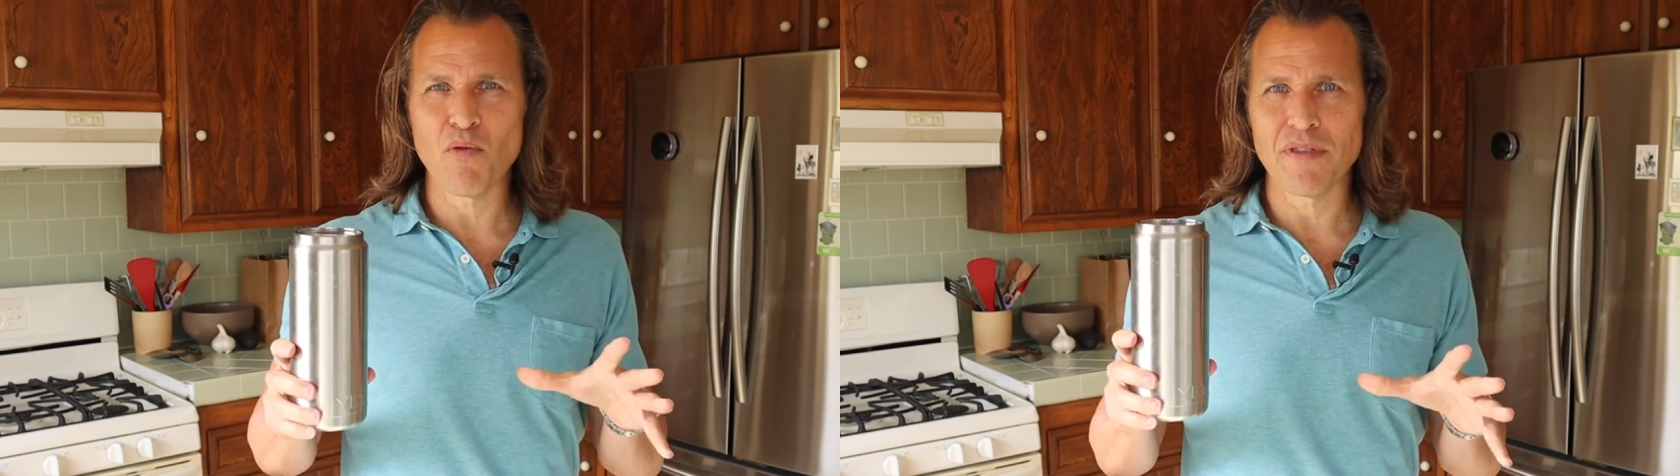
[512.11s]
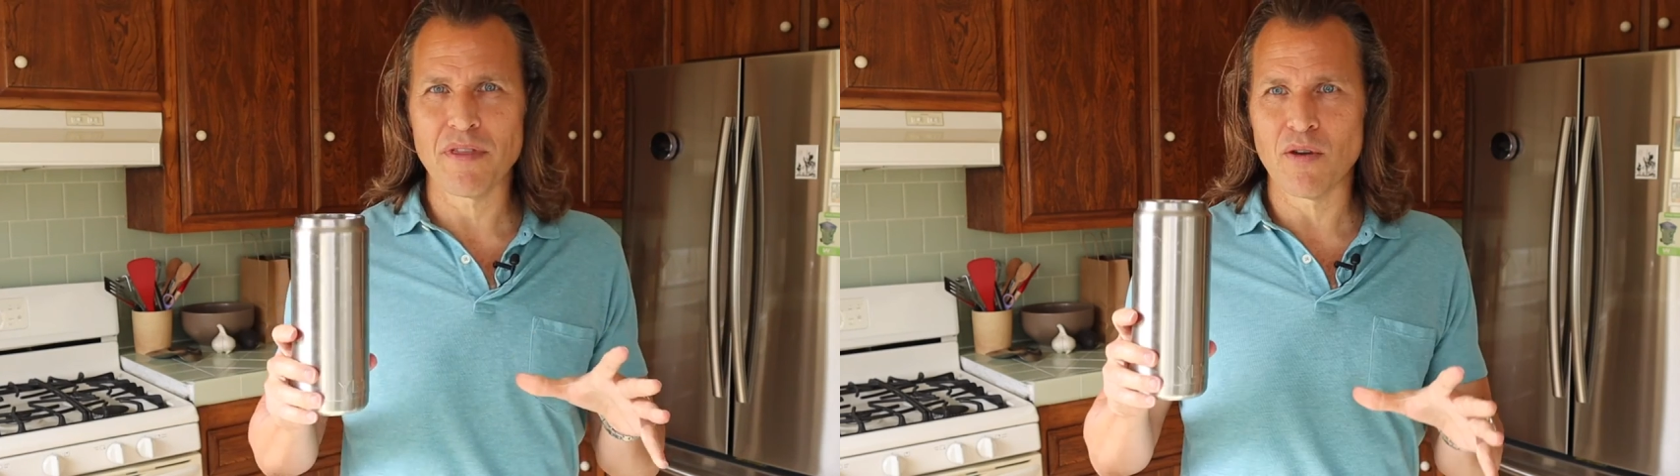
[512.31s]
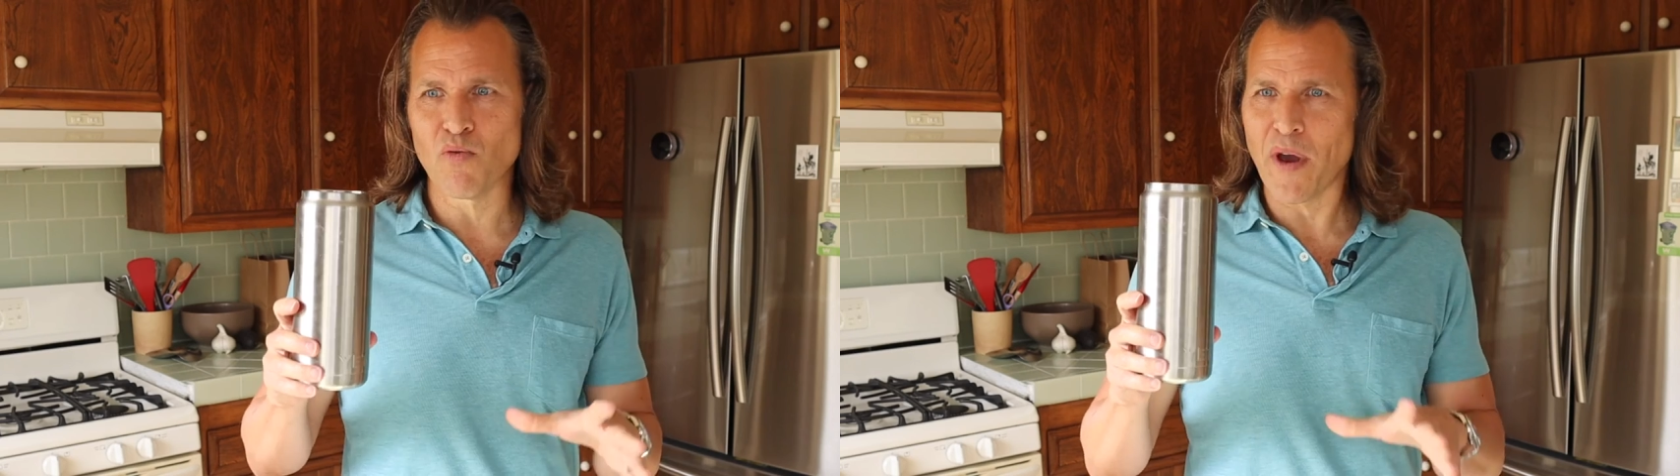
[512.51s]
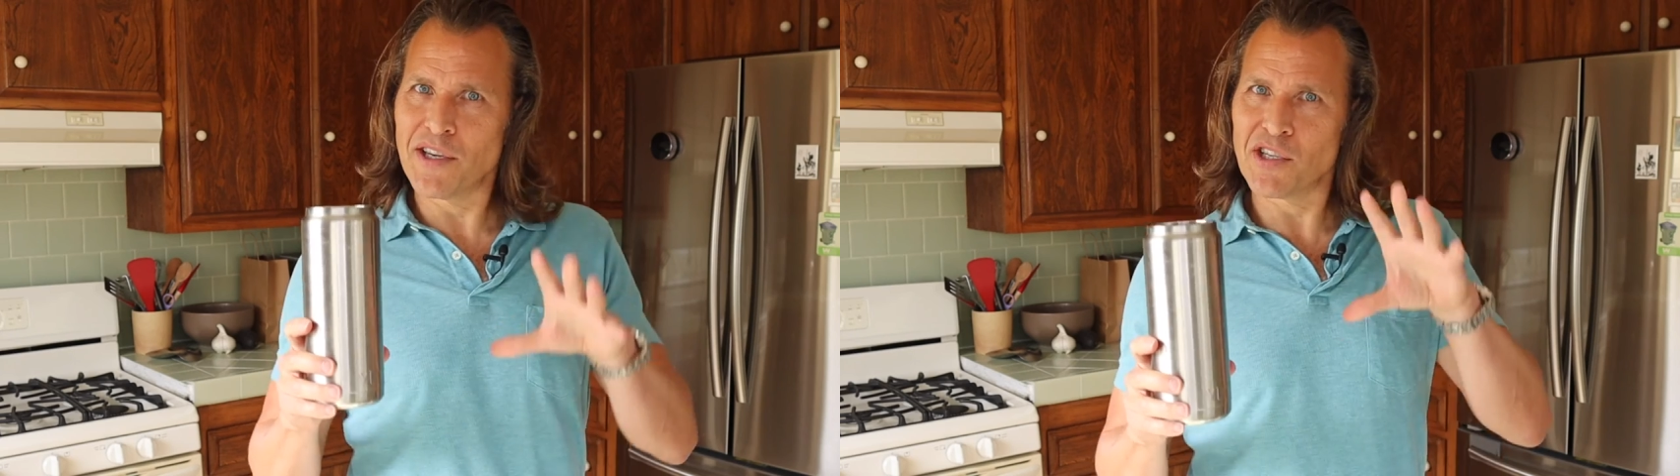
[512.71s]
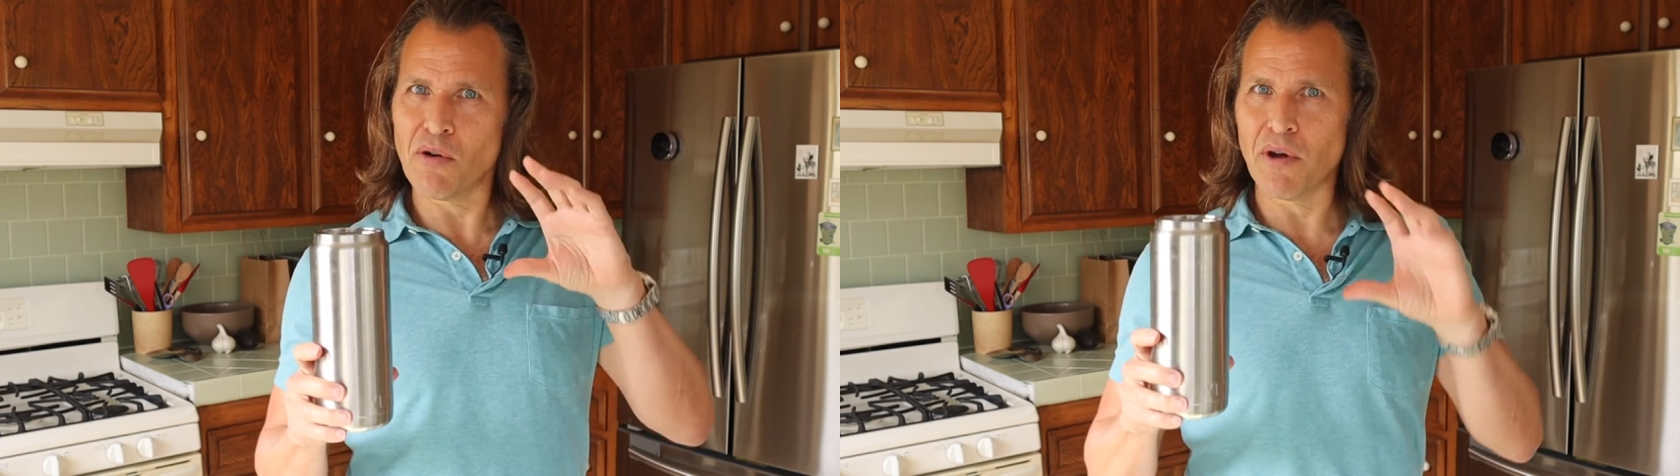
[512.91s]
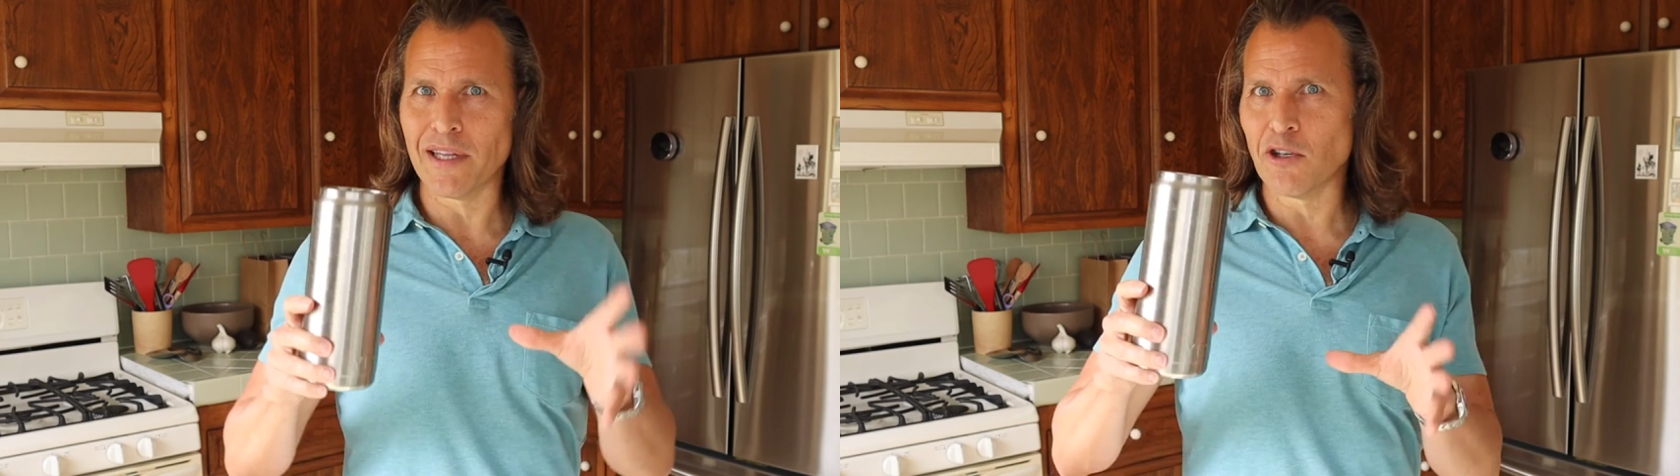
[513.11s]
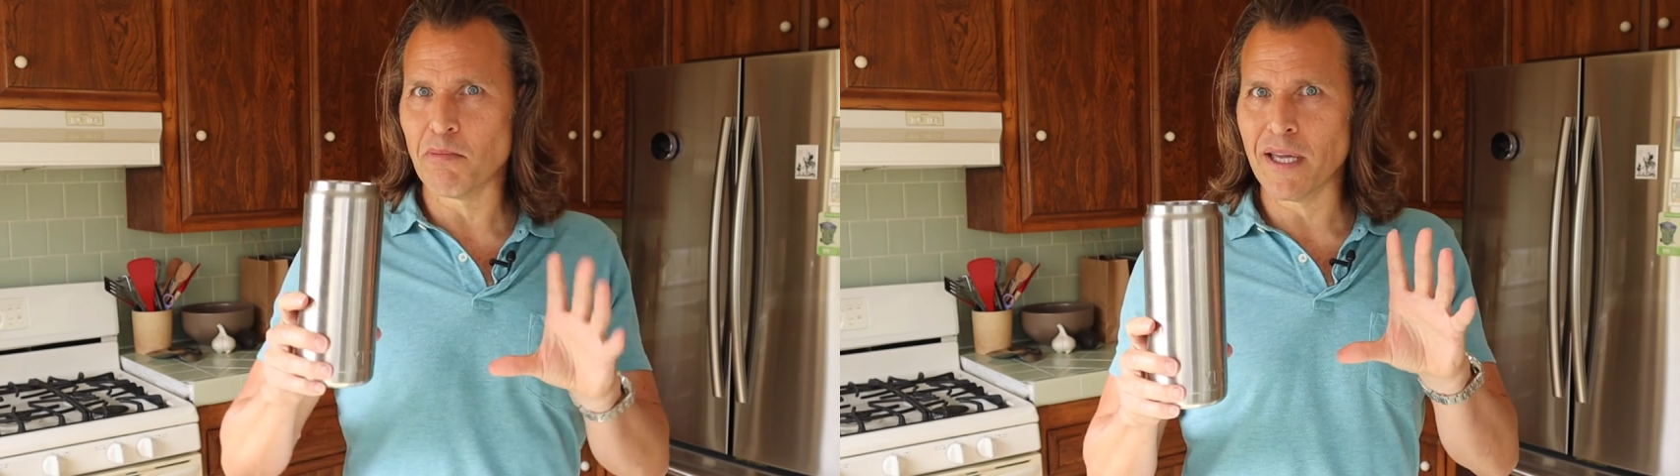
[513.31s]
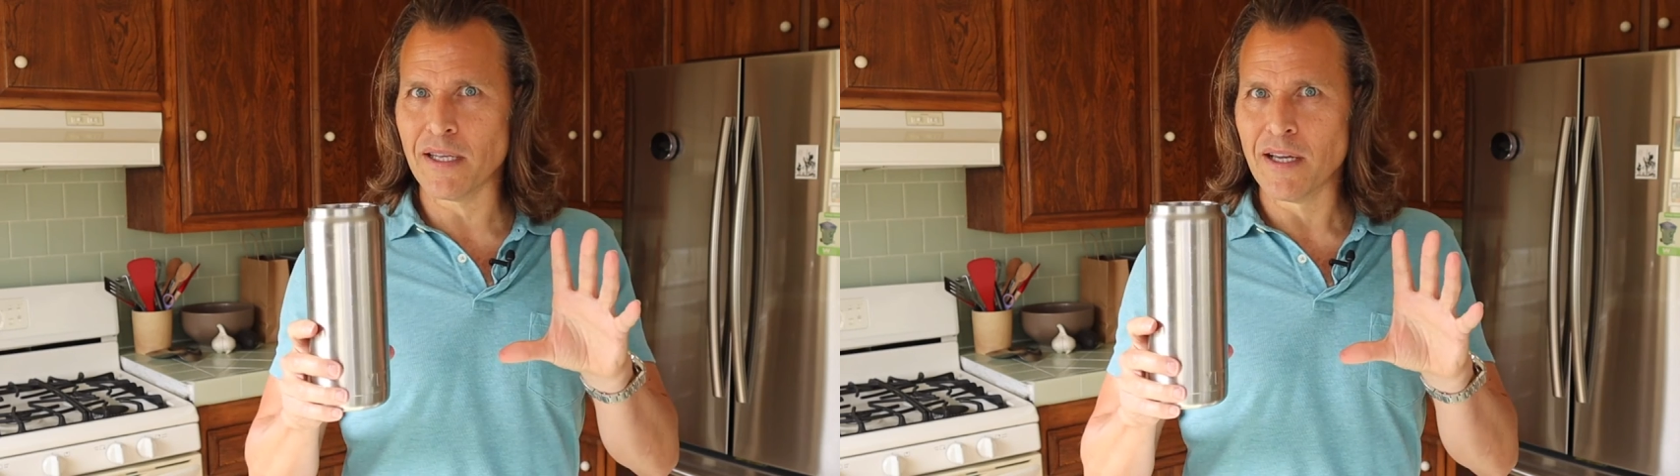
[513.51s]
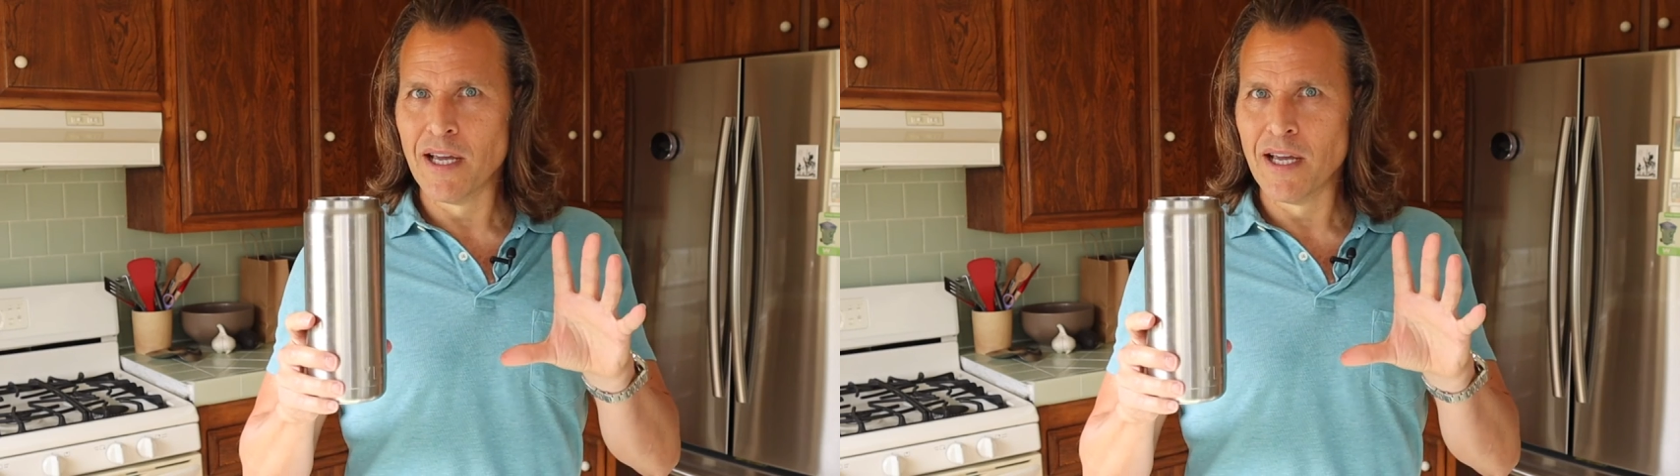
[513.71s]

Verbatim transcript: with the ratio a little bit,